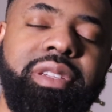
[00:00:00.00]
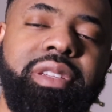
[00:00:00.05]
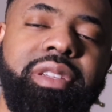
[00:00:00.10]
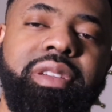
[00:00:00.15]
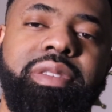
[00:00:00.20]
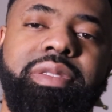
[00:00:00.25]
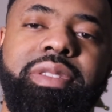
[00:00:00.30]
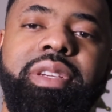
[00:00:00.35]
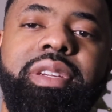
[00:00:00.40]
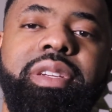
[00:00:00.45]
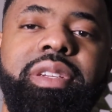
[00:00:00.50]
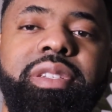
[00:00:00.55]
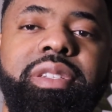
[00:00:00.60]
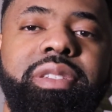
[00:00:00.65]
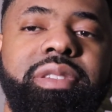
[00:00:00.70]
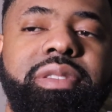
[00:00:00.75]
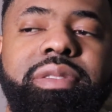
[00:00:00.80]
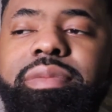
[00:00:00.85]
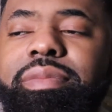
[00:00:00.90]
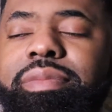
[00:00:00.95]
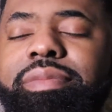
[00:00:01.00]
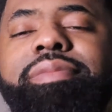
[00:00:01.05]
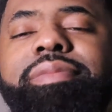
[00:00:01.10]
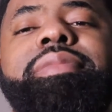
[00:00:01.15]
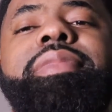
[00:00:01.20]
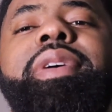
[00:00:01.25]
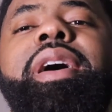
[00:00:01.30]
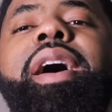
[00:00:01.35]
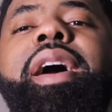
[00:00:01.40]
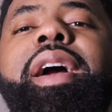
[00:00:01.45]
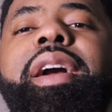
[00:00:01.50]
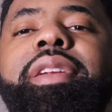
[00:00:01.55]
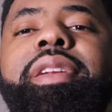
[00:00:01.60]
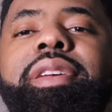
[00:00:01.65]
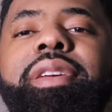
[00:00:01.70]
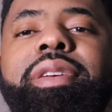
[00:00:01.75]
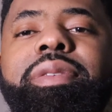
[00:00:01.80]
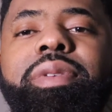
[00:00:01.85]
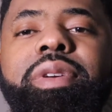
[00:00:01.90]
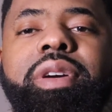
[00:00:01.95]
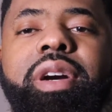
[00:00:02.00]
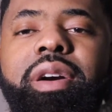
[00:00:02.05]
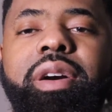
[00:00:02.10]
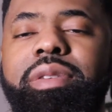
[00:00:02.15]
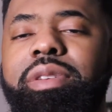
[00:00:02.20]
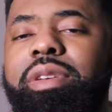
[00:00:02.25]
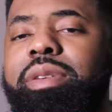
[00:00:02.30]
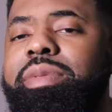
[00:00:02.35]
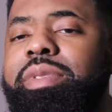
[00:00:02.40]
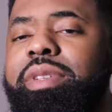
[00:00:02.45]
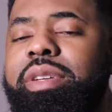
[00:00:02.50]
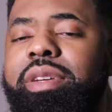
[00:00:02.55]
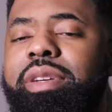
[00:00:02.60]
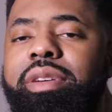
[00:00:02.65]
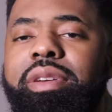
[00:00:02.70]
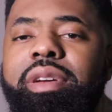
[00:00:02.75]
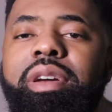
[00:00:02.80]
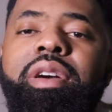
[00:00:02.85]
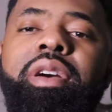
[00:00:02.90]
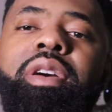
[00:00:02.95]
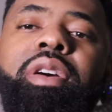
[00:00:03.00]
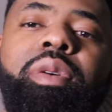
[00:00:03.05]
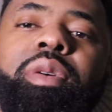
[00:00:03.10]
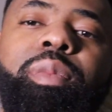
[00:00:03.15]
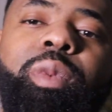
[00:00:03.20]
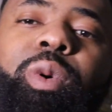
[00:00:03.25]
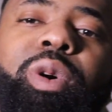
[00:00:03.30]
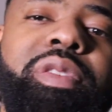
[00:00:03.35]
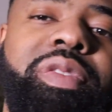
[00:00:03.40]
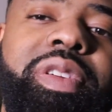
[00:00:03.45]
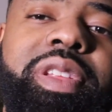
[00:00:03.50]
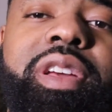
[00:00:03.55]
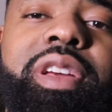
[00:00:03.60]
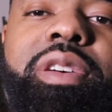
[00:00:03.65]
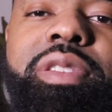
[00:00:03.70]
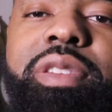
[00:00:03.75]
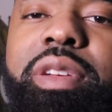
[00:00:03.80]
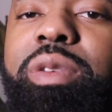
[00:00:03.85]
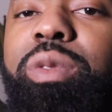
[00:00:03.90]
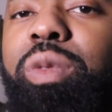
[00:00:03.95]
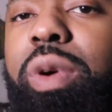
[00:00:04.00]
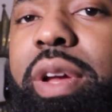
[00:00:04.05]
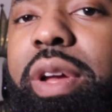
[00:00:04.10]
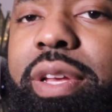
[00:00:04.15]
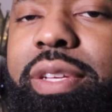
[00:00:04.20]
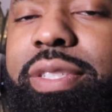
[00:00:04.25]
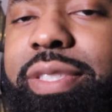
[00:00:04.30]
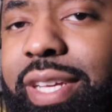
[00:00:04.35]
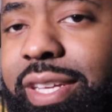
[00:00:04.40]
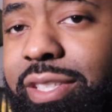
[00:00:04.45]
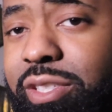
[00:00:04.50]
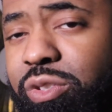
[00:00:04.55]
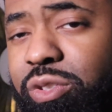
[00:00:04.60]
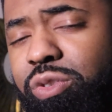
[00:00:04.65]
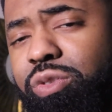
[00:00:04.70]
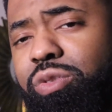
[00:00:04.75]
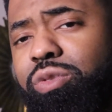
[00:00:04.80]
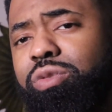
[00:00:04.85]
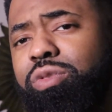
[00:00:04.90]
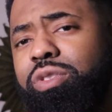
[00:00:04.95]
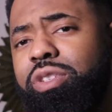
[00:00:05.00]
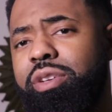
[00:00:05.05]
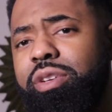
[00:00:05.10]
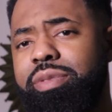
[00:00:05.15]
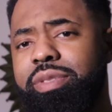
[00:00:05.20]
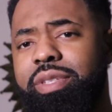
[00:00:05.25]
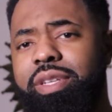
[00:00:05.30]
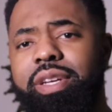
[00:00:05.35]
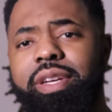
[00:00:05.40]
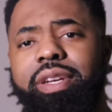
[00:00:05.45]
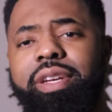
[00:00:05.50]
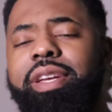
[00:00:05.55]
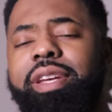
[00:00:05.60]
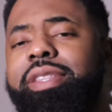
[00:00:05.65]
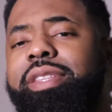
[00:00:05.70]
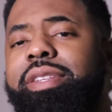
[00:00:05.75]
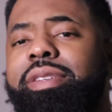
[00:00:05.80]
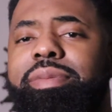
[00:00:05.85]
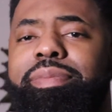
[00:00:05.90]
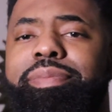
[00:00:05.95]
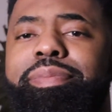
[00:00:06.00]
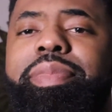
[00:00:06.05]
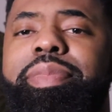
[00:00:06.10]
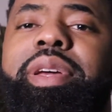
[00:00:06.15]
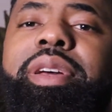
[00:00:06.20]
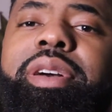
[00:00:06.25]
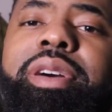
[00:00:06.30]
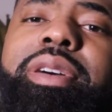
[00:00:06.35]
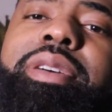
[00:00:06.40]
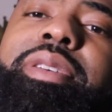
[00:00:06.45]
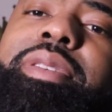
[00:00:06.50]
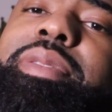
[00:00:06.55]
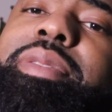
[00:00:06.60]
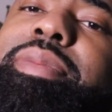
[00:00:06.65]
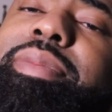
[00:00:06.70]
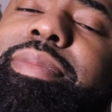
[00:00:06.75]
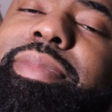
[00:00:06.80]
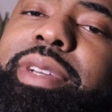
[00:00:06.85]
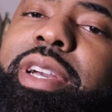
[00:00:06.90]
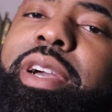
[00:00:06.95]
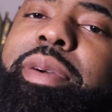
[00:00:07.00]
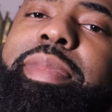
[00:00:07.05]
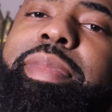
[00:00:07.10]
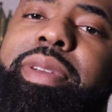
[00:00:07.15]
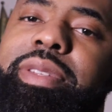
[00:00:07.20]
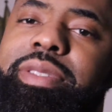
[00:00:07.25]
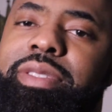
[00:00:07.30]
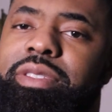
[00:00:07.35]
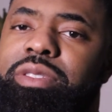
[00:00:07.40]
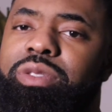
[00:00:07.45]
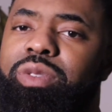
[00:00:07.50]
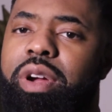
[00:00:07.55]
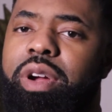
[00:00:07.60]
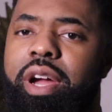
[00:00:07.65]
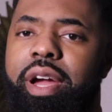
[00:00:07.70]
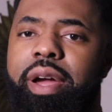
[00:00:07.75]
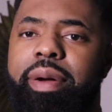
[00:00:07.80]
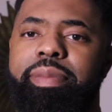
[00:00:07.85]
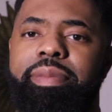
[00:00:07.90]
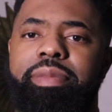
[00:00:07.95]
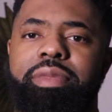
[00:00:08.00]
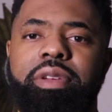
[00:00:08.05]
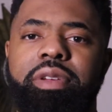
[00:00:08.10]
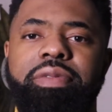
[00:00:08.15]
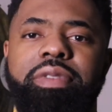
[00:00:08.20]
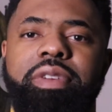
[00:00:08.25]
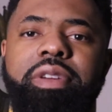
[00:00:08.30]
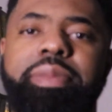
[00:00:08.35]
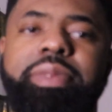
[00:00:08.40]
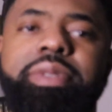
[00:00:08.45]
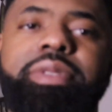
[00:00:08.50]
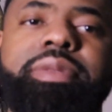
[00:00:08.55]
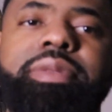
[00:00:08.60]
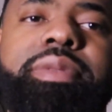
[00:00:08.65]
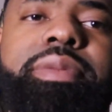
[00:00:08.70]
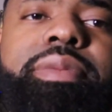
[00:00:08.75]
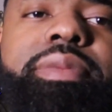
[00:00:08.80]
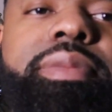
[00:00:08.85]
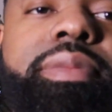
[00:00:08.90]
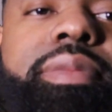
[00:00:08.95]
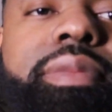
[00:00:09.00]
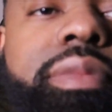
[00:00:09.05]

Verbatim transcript: You know what I'm saying? Alright then, we out, you know what I'm saying? More videos on the way. Stay tuned, you know what I'm saying? Hit the bell, comment, subscribe. You feel me?